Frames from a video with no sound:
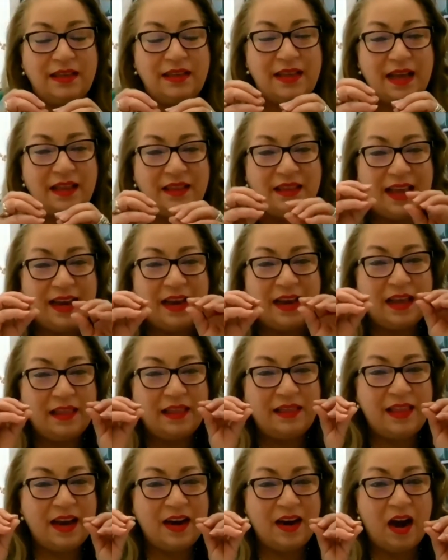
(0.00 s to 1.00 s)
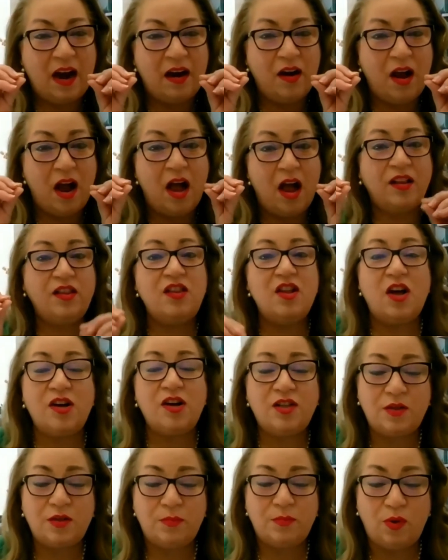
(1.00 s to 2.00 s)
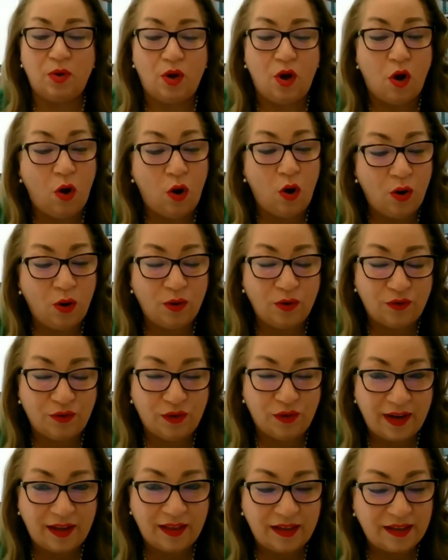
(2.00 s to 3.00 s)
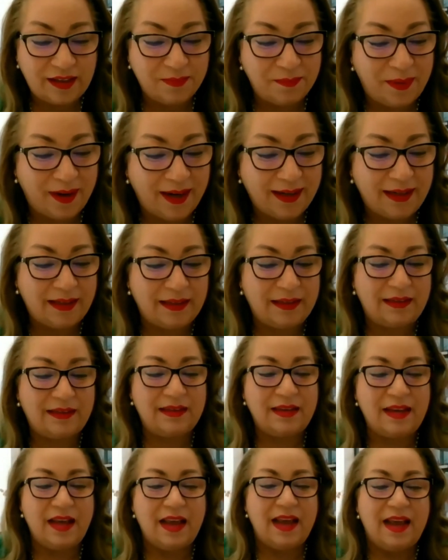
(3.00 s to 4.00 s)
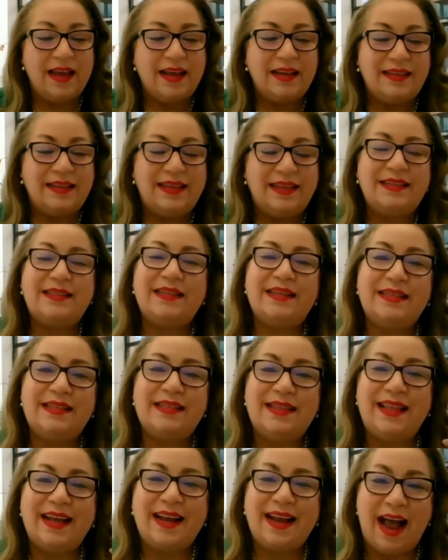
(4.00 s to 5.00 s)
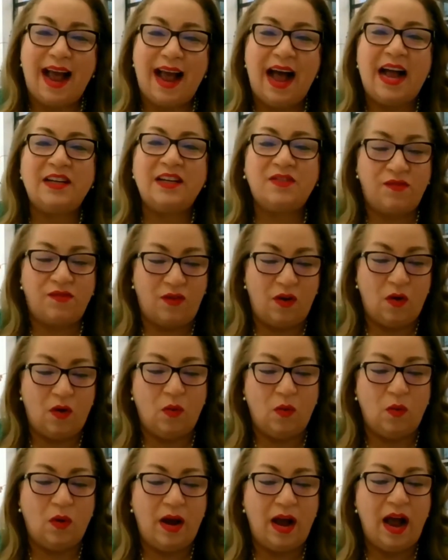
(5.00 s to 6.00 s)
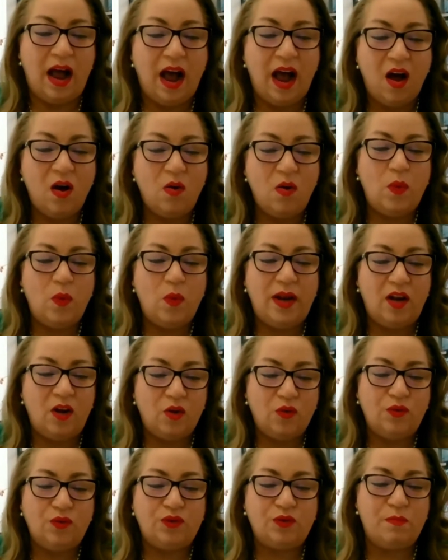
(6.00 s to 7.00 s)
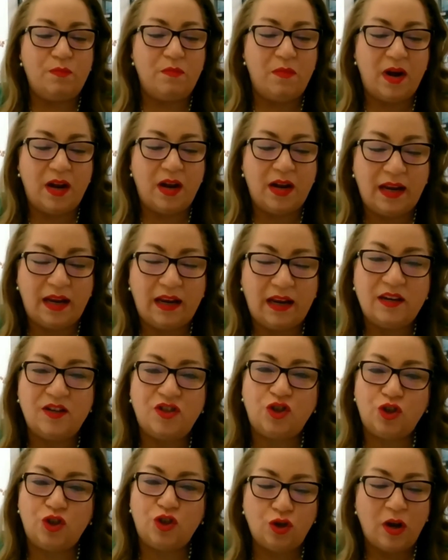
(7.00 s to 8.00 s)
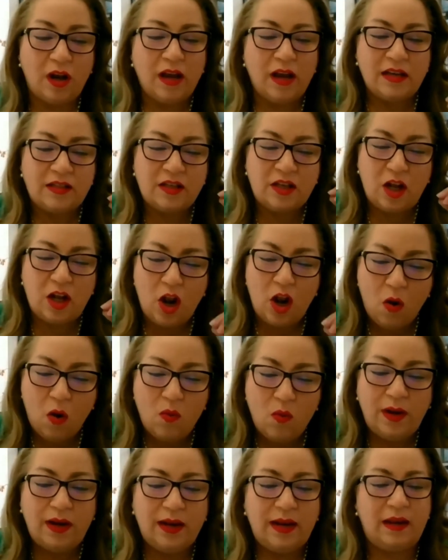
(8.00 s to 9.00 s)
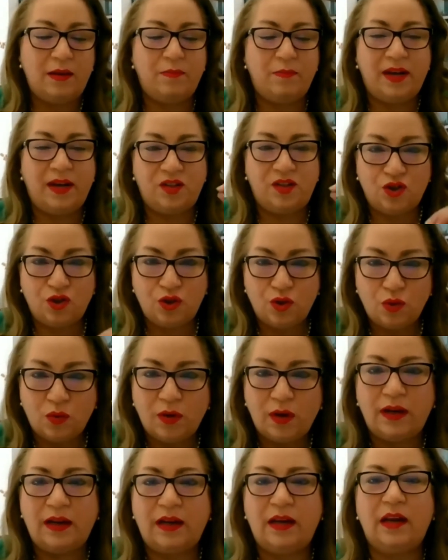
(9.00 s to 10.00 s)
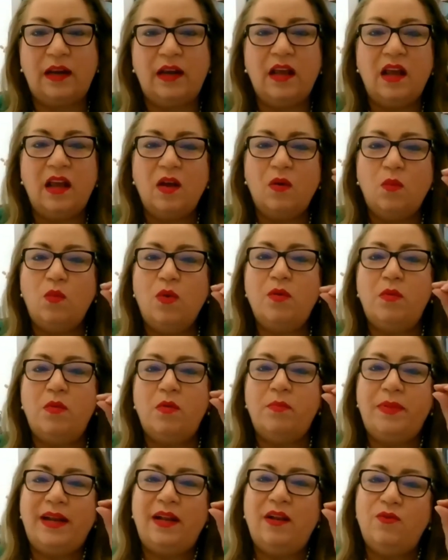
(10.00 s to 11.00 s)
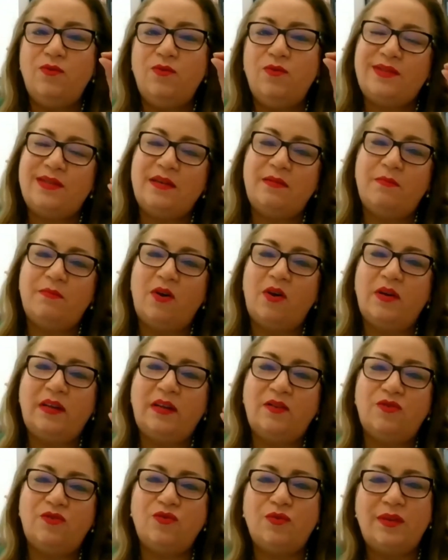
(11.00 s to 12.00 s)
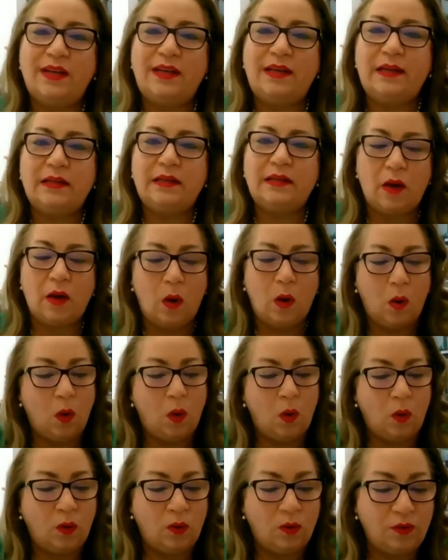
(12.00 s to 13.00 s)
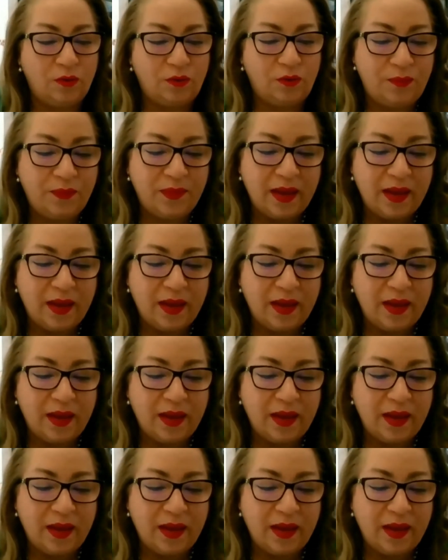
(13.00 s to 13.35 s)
that there are unnoticeable holes in this bucket, this is the cash flow, how we lose money. Slowly but surely, we will be losing money through these holes.